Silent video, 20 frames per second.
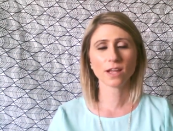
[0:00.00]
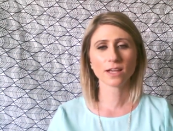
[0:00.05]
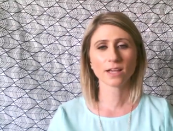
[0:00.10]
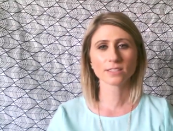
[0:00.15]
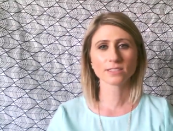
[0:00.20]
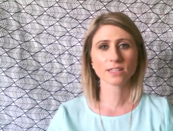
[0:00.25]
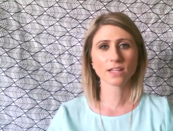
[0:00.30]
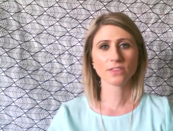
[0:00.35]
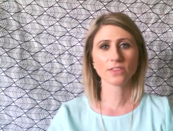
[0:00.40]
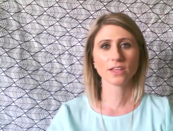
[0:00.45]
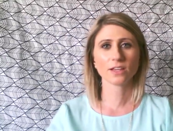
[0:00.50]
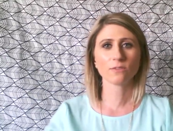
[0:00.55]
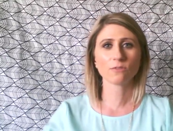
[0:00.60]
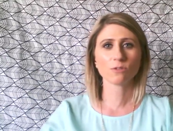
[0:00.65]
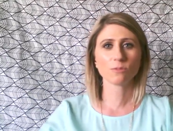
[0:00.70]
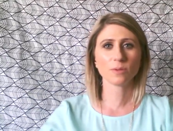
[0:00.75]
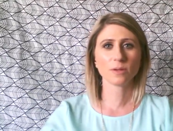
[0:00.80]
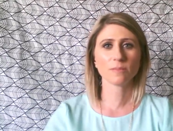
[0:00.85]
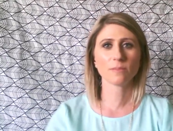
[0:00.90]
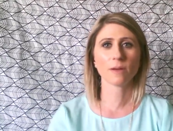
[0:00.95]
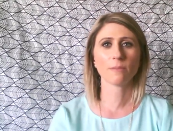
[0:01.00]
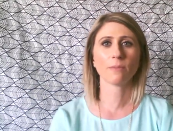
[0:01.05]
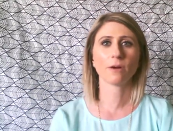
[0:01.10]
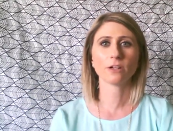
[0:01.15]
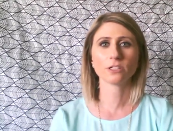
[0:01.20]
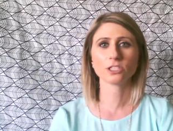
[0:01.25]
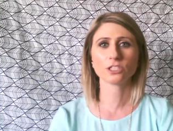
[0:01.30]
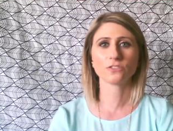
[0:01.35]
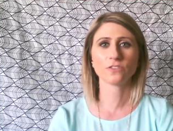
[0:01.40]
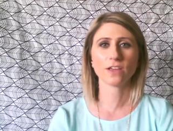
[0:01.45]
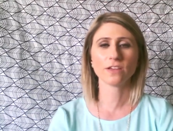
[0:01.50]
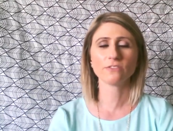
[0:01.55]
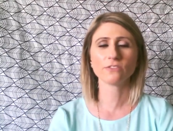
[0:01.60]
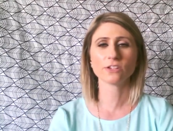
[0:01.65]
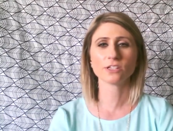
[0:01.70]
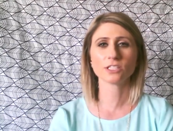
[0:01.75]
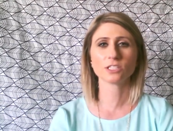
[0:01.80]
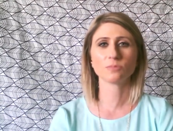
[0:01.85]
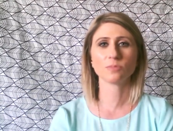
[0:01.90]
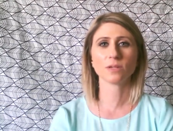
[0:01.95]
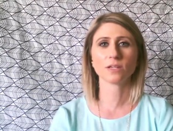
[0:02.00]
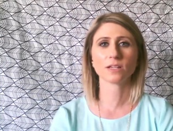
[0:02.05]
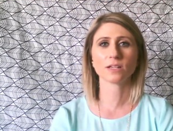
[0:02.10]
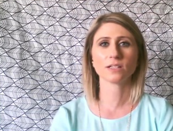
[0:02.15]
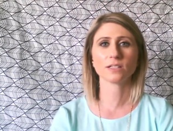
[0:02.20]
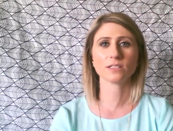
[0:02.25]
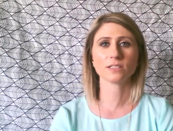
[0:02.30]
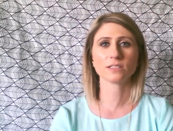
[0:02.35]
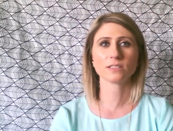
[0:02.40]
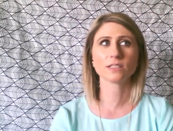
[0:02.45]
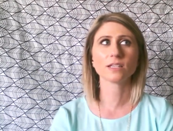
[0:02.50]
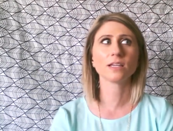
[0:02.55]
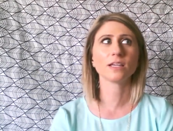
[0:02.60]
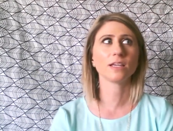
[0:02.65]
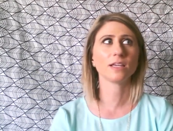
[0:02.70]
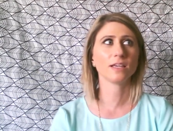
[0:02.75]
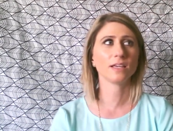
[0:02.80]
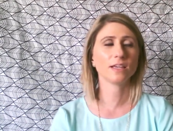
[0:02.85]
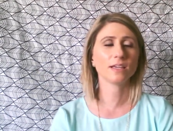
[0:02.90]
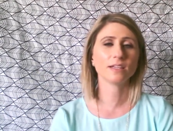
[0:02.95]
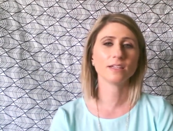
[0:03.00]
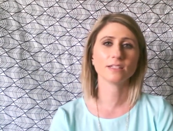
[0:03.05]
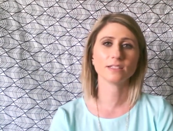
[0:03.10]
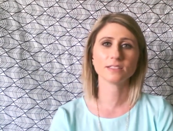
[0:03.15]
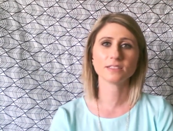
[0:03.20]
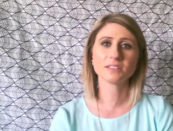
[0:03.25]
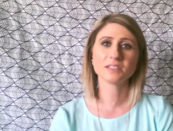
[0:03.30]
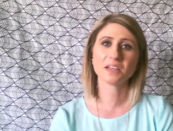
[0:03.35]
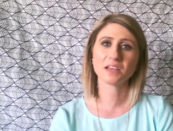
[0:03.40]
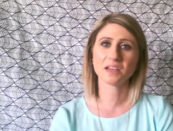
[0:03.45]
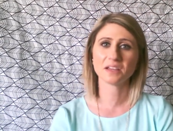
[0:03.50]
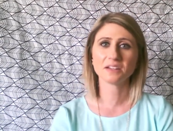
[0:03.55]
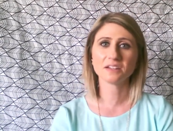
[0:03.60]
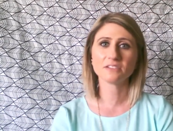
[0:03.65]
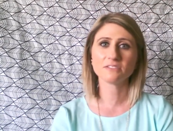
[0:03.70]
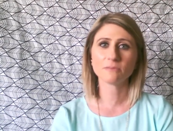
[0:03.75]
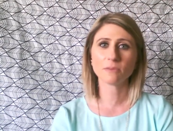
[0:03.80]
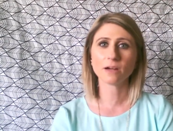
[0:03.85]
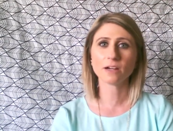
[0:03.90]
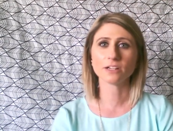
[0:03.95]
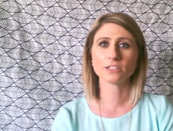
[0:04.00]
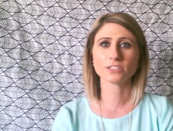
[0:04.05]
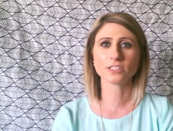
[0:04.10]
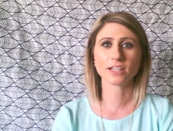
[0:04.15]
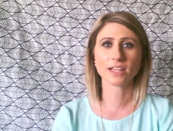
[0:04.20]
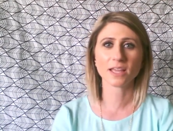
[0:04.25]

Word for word: Next, I think, will be my March favorites because it is the end of March.